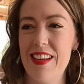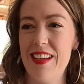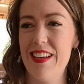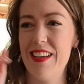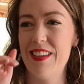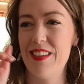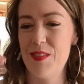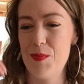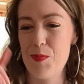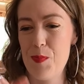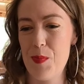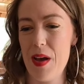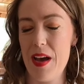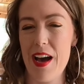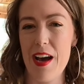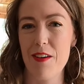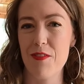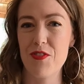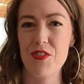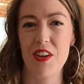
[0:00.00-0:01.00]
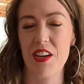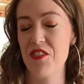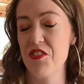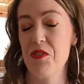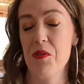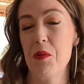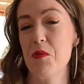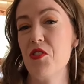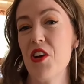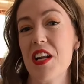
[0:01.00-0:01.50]
in the bit after, I
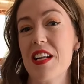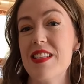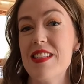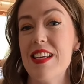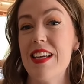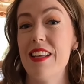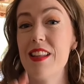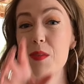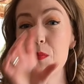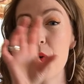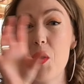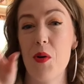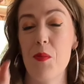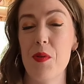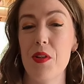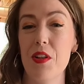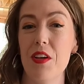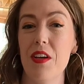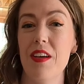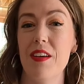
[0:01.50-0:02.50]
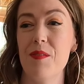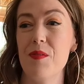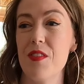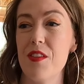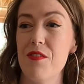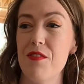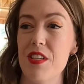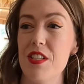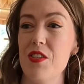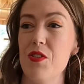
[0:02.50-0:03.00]
don't know what I'm trying to say, the bottom of the,
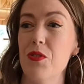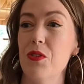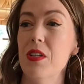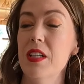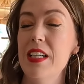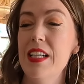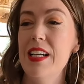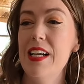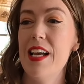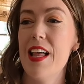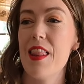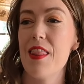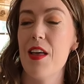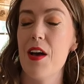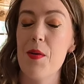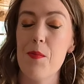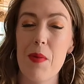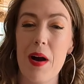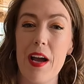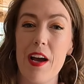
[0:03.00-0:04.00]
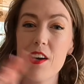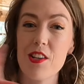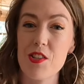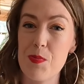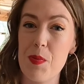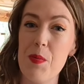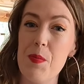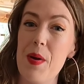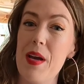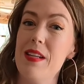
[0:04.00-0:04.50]
the video, that my
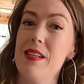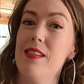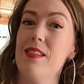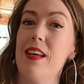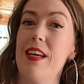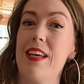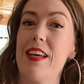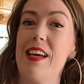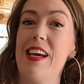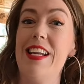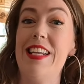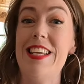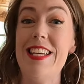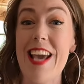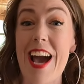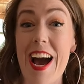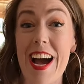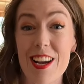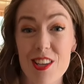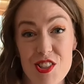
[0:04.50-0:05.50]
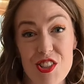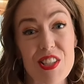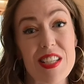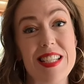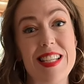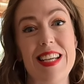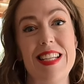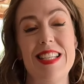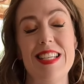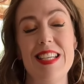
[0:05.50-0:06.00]
husband Ben would like it, and he
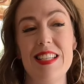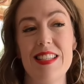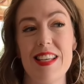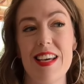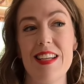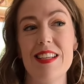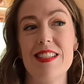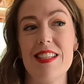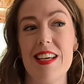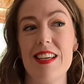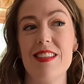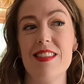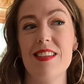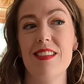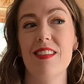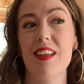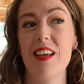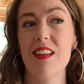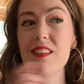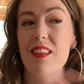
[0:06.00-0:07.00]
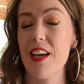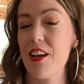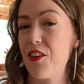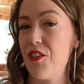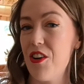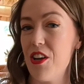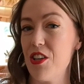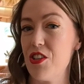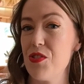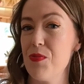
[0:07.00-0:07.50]
actually did. He said it tasted like
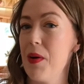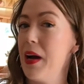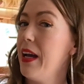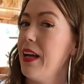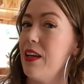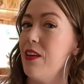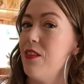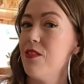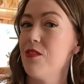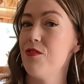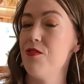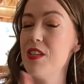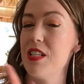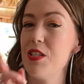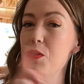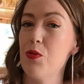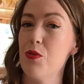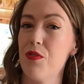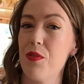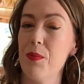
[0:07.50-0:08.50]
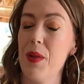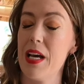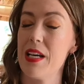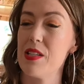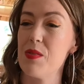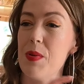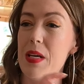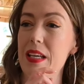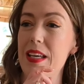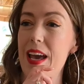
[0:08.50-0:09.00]
licorice, my video from
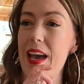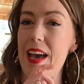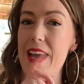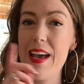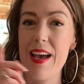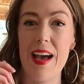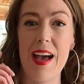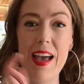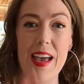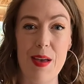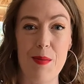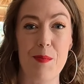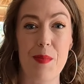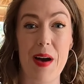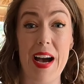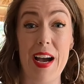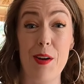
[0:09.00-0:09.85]
last week, uh, um,